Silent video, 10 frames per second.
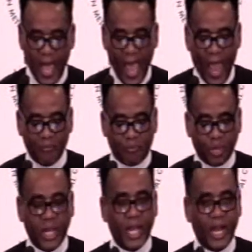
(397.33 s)
and
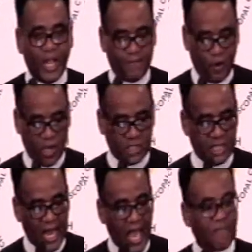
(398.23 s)
pleading for his
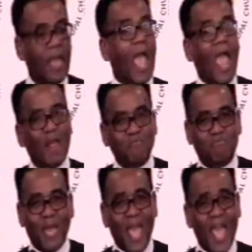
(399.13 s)
life and
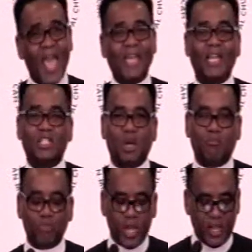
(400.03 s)
begging to
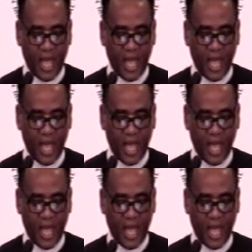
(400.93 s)
breathe